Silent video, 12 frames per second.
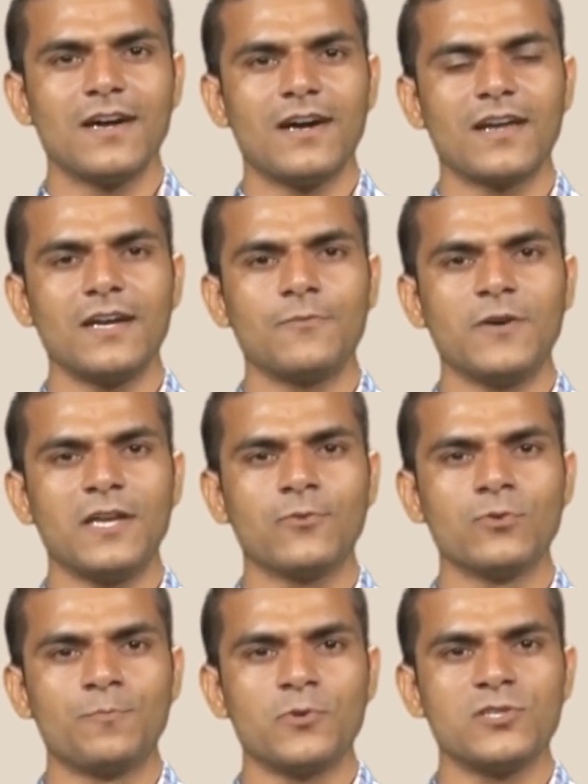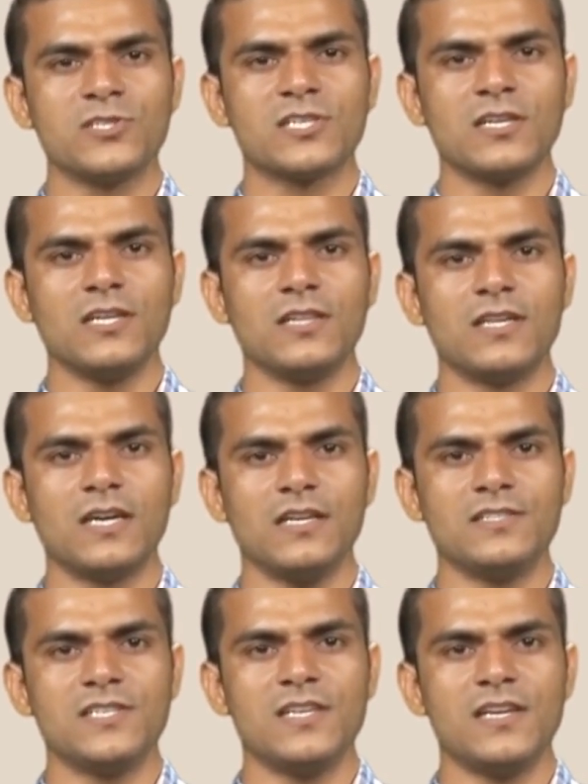are at very good position in the
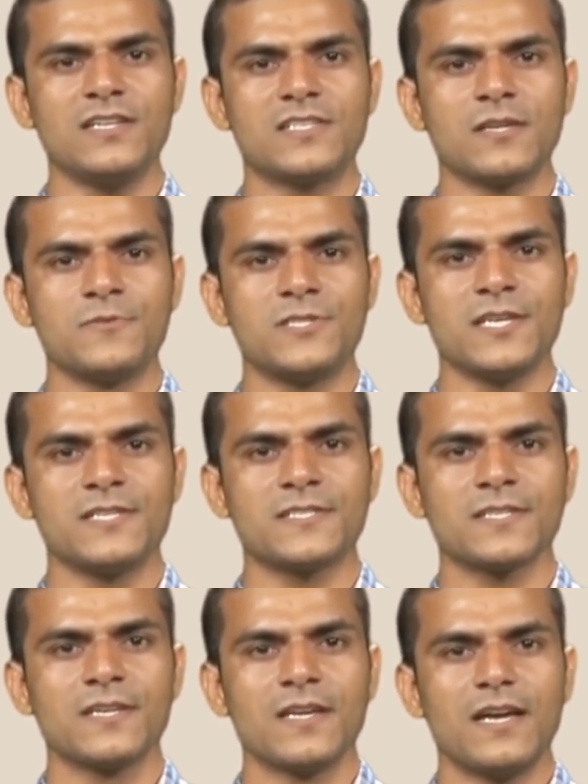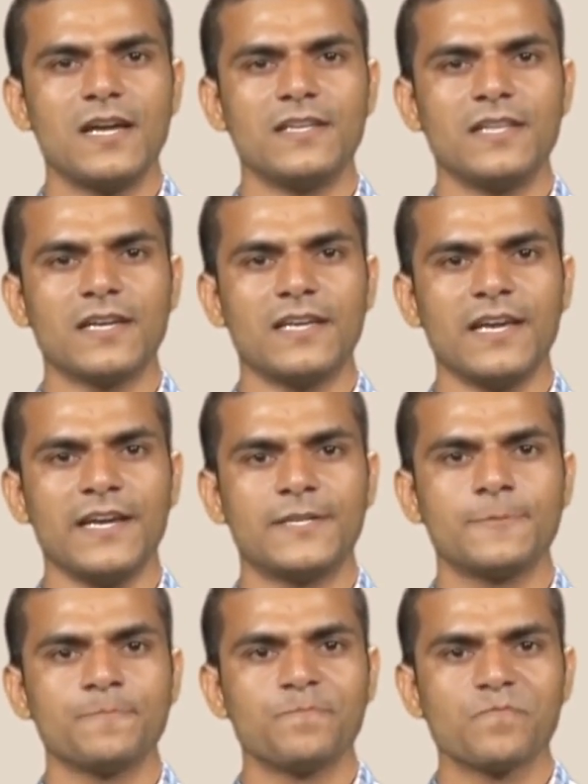engineering services and the GATE.